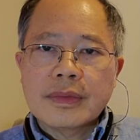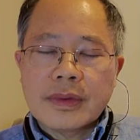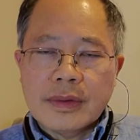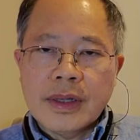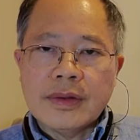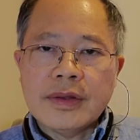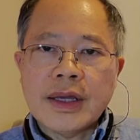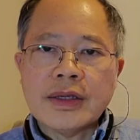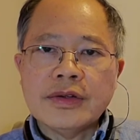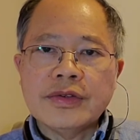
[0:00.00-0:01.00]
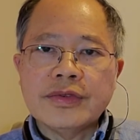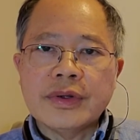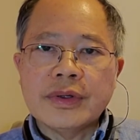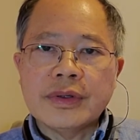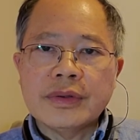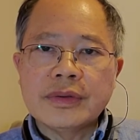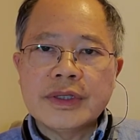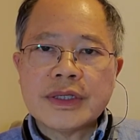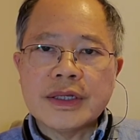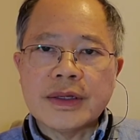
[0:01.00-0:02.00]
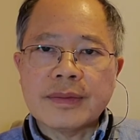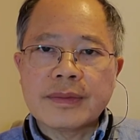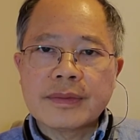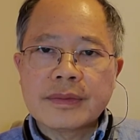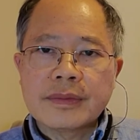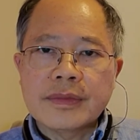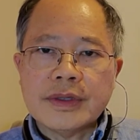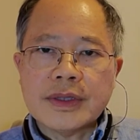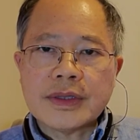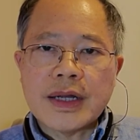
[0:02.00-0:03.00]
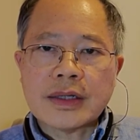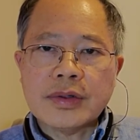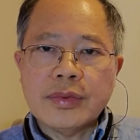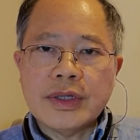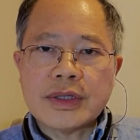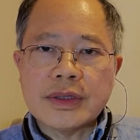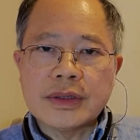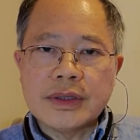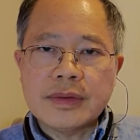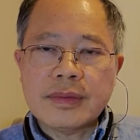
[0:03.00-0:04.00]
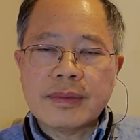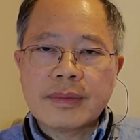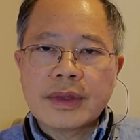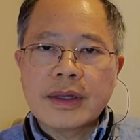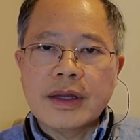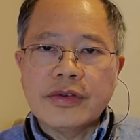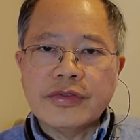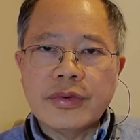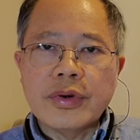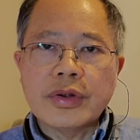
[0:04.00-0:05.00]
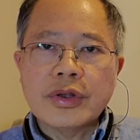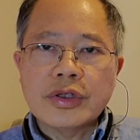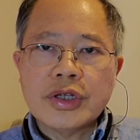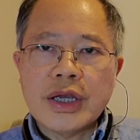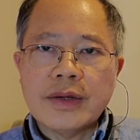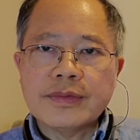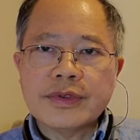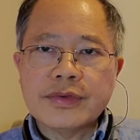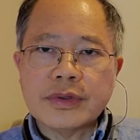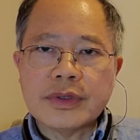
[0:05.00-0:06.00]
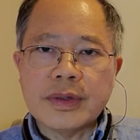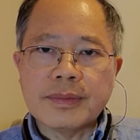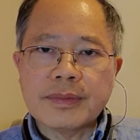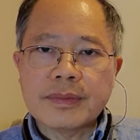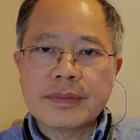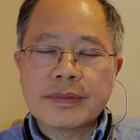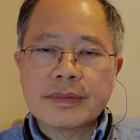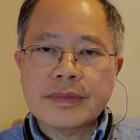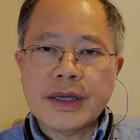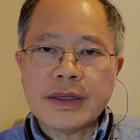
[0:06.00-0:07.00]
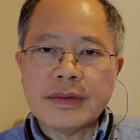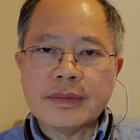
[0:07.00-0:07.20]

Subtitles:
And thank you for listening. This is Dr. Wei Song Lin for Champs for Trump. Thank you.